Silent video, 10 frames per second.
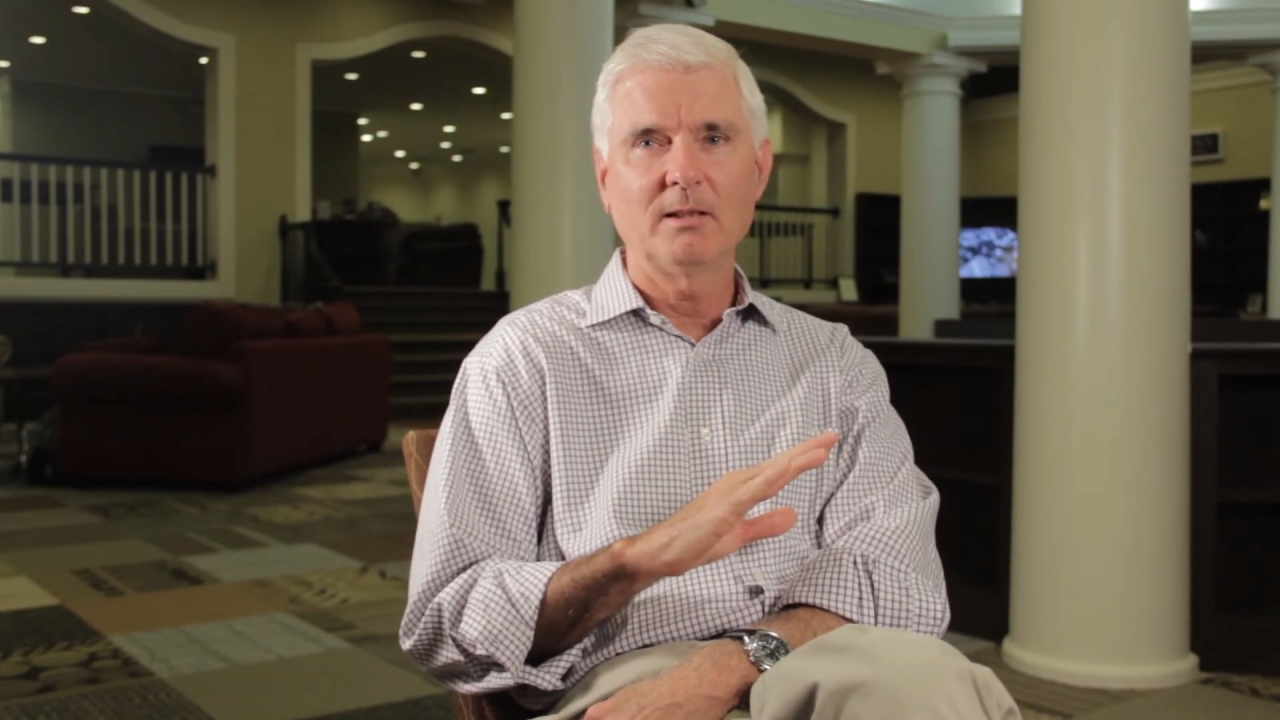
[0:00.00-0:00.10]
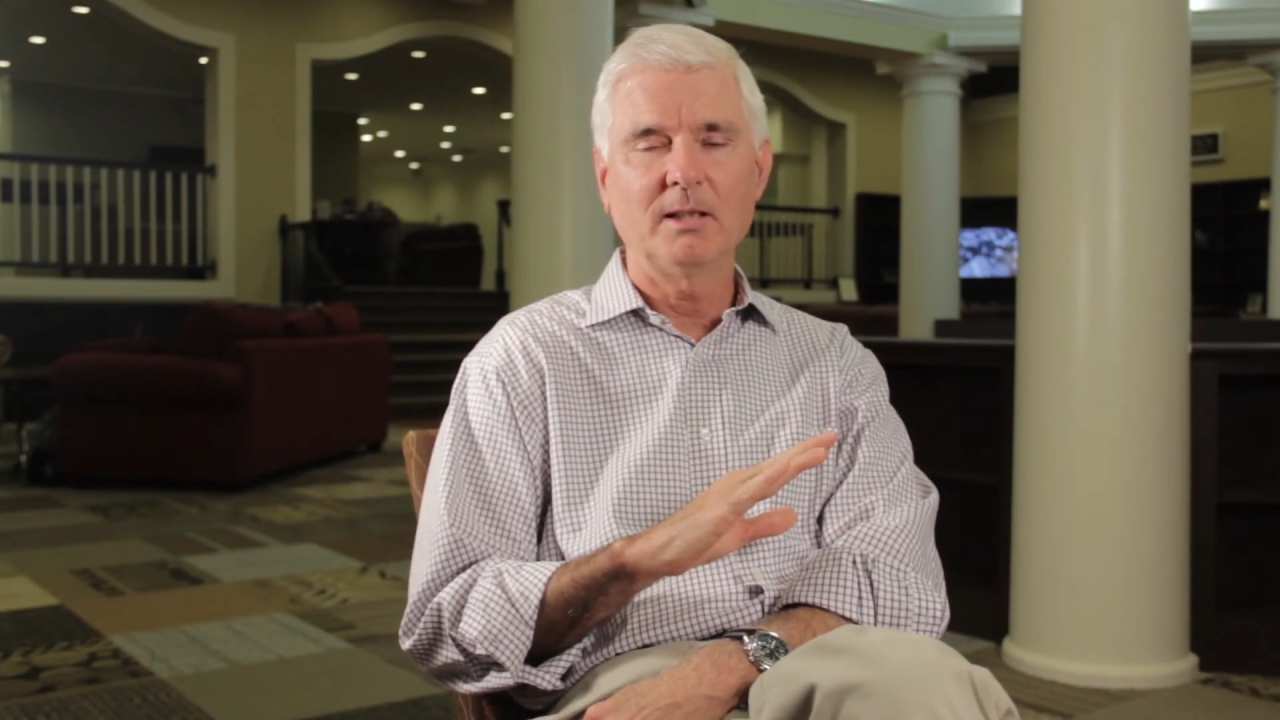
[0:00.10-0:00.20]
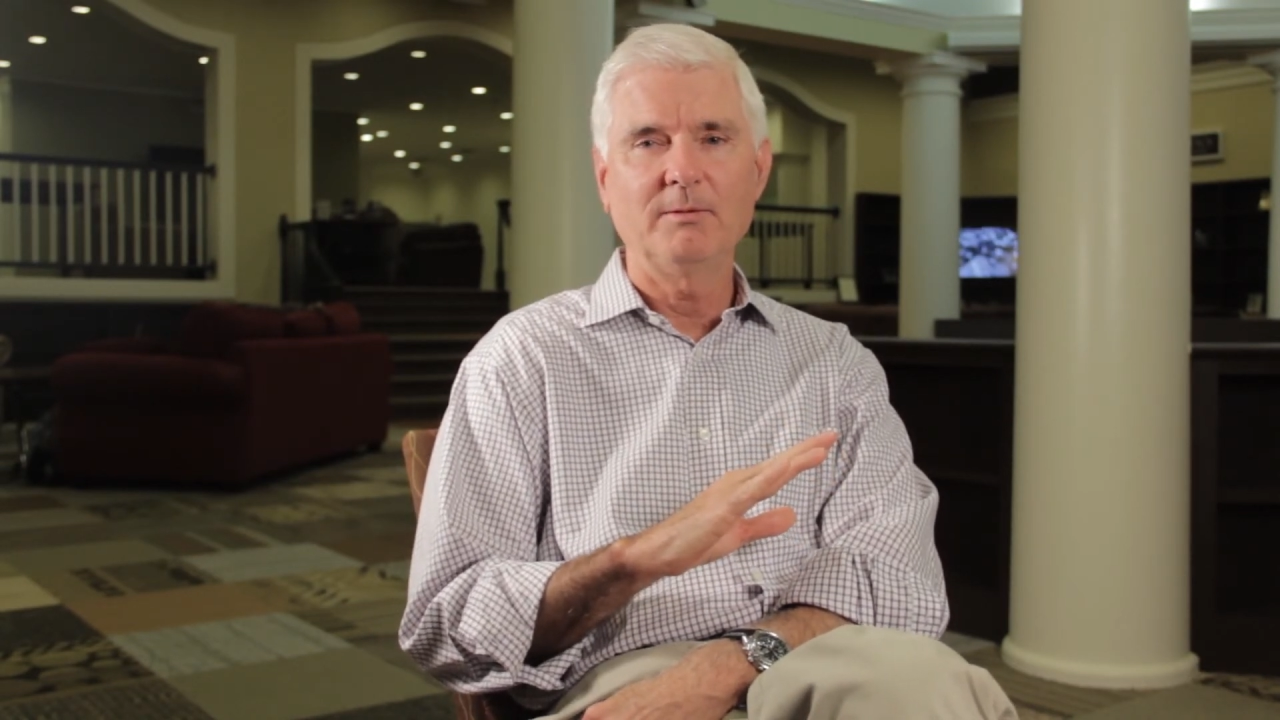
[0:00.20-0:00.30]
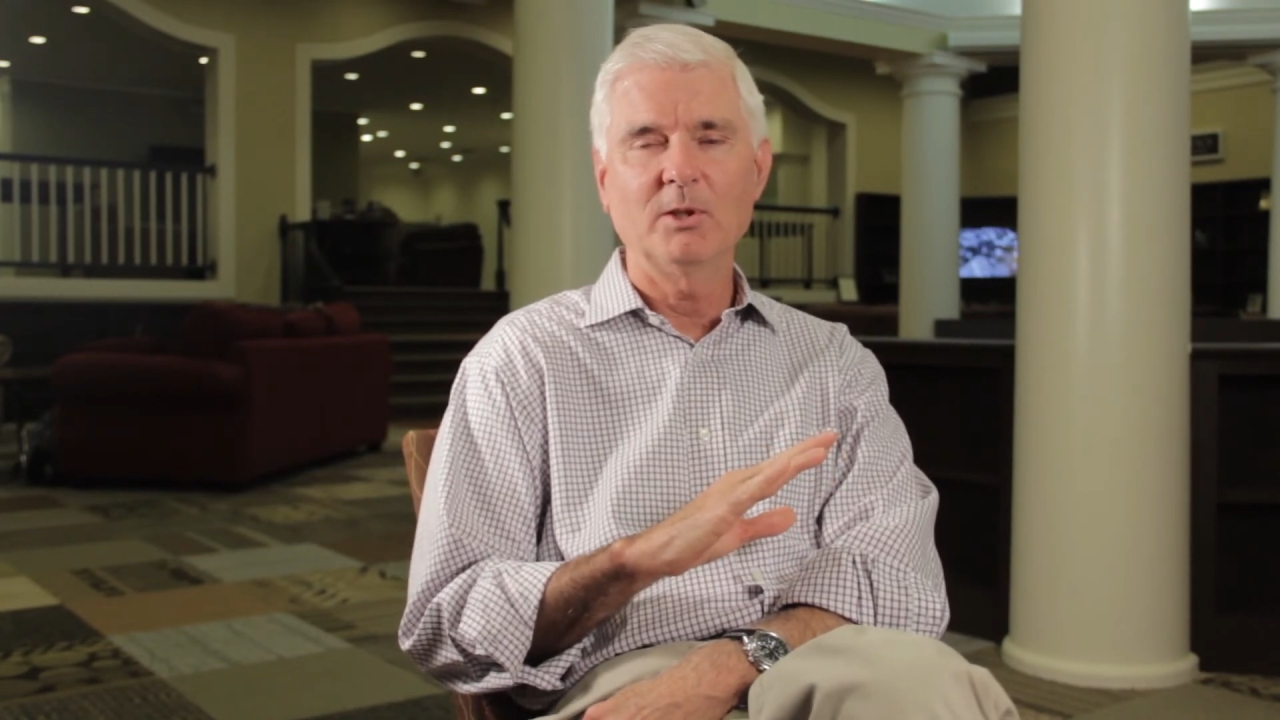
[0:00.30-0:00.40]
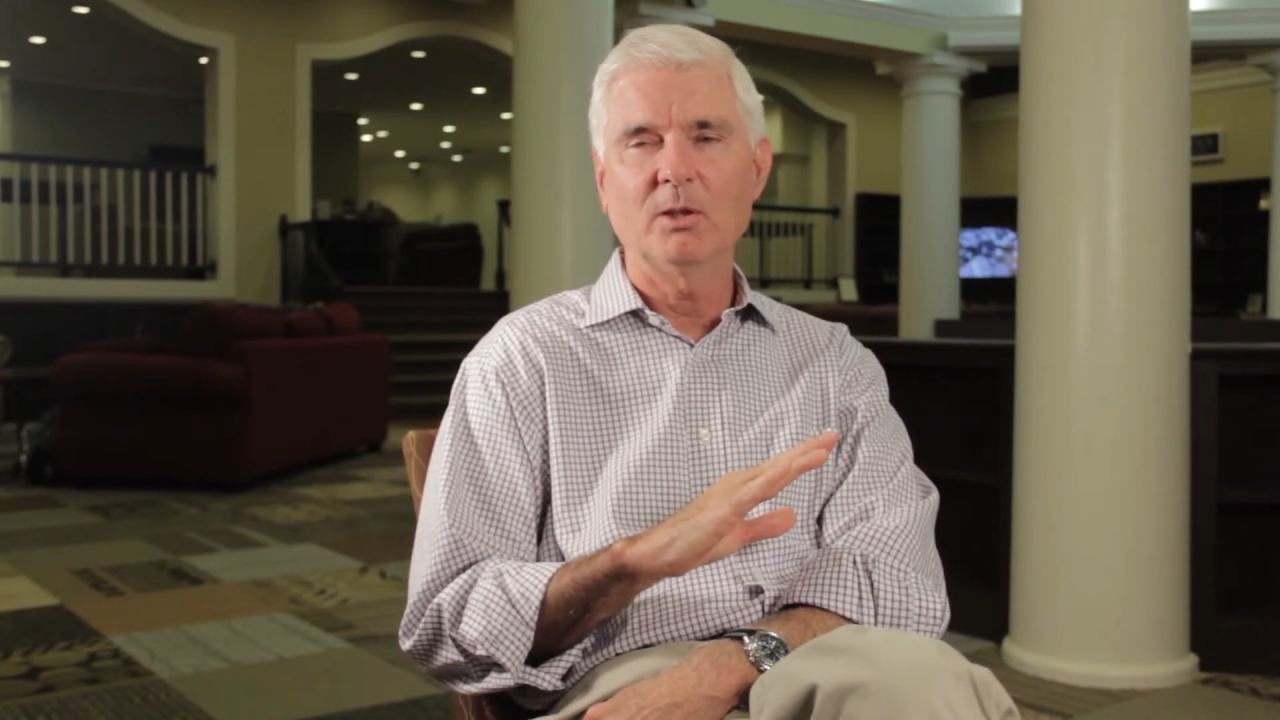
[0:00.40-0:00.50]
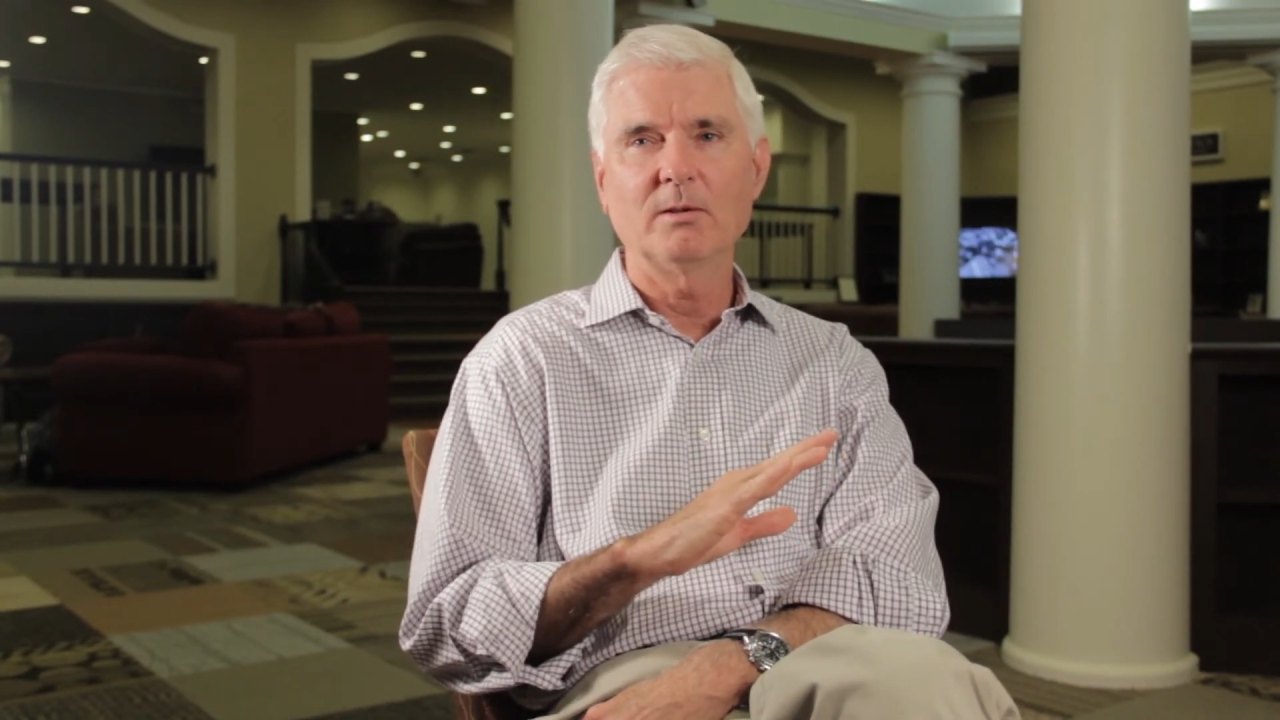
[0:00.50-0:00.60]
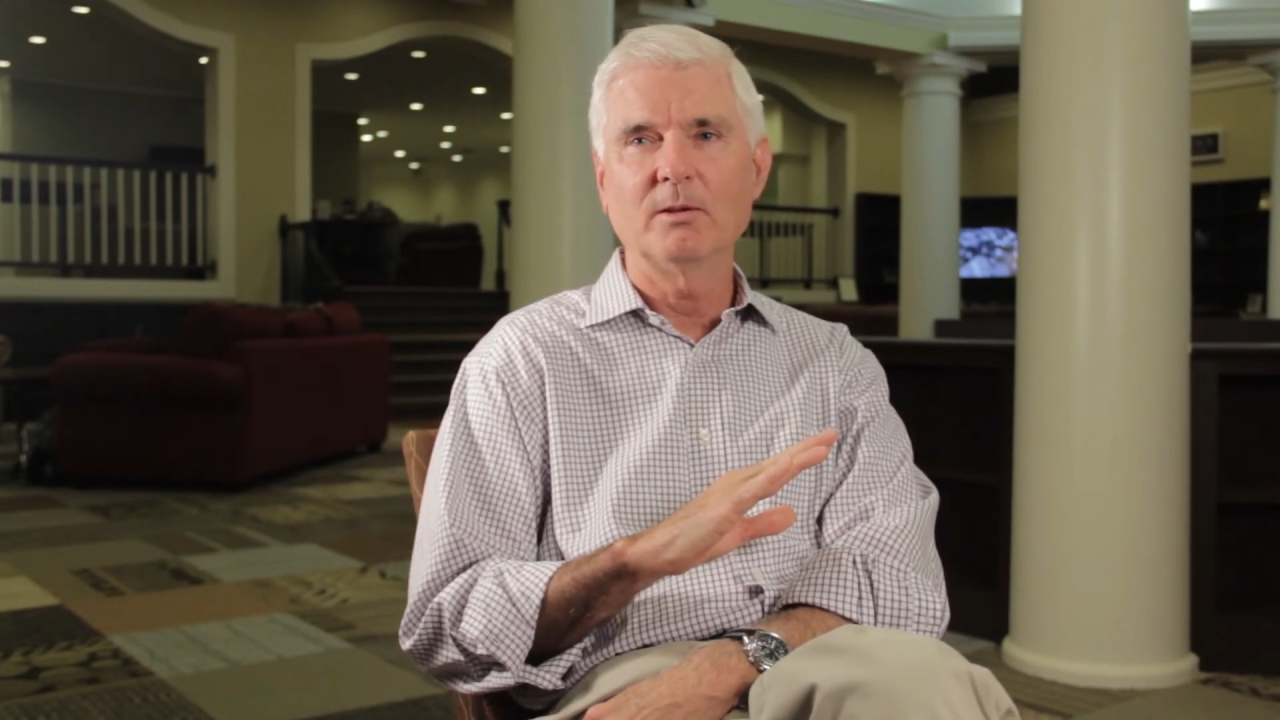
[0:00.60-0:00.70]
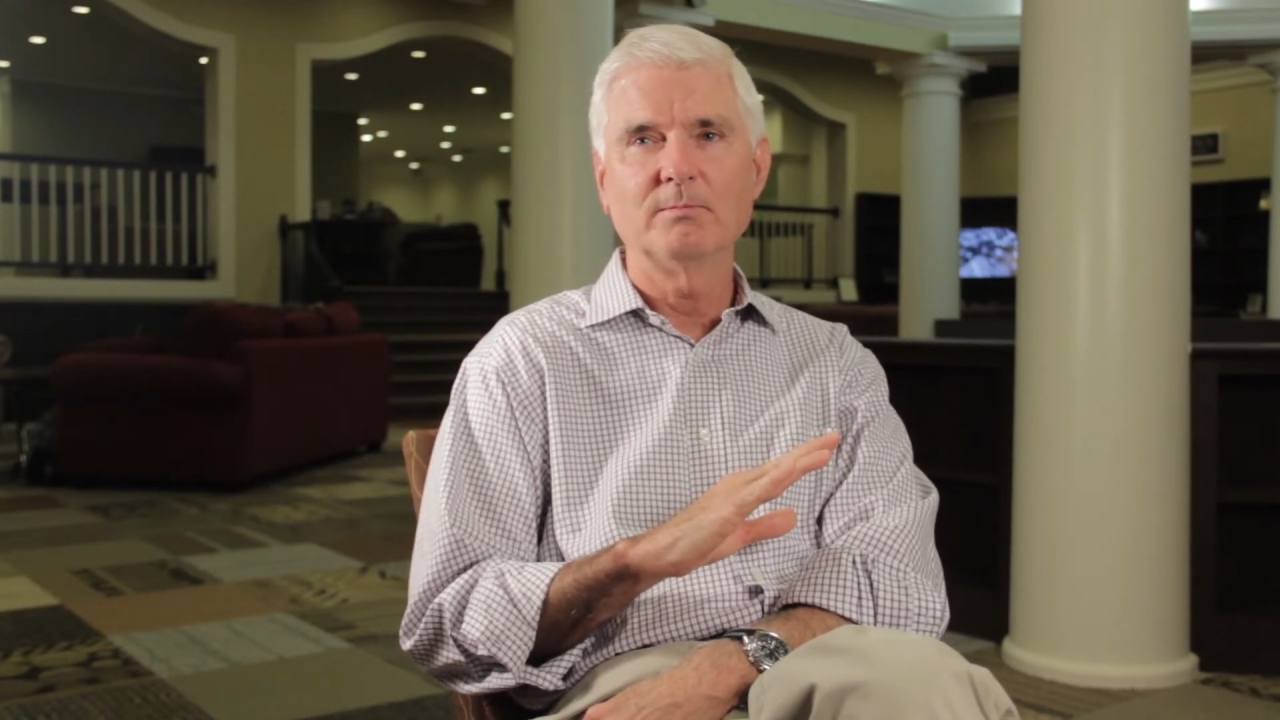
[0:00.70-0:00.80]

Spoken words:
even though